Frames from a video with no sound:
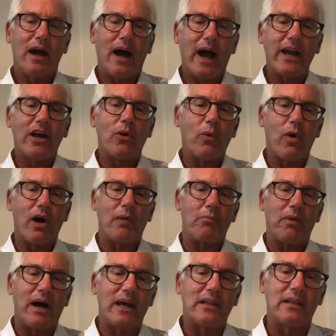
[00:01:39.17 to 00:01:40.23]
I don't want
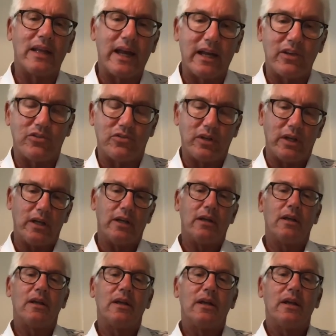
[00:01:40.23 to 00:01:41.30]
my
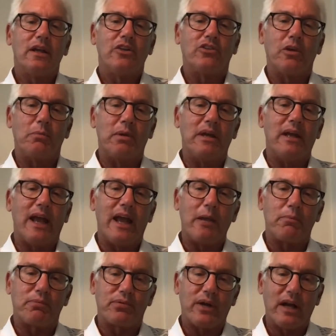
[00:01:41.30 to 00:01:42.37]
legacy to be
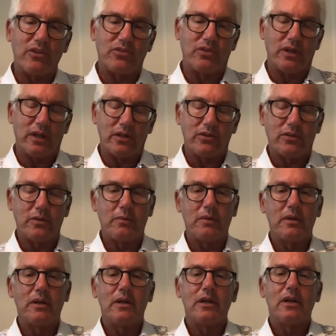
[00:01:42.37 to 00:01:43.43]
a president
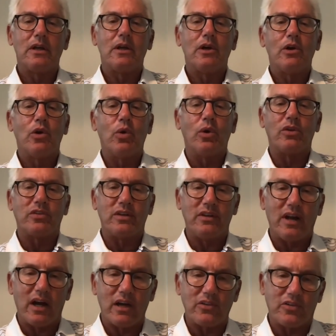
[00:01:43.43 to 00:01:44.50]
who is a
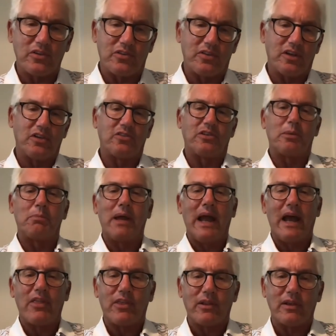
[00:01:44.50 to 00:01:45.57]
narcissist, a
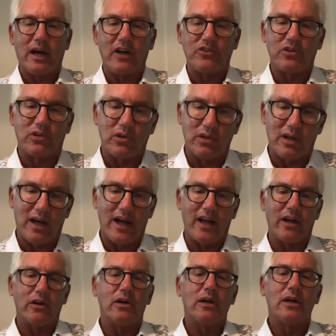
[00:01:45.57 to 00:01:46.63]
pathological
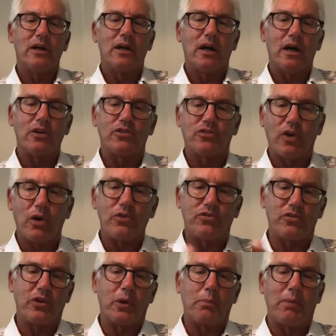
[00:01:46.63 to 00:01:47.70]
liar, a
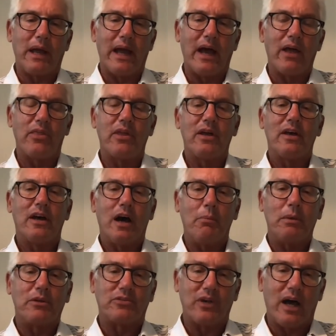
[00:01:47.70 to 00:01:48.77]
sociopath, a
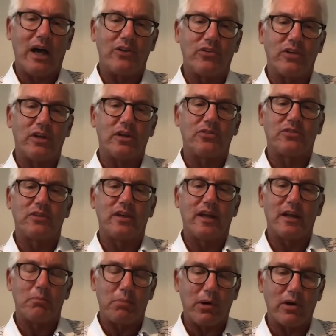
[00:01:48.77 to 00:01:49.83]
misogynist,
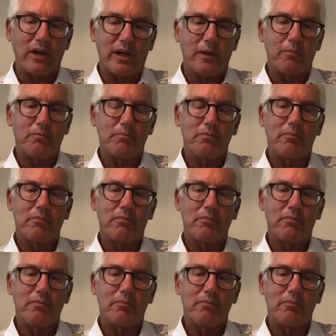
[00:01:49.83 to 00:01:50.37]
and a bully.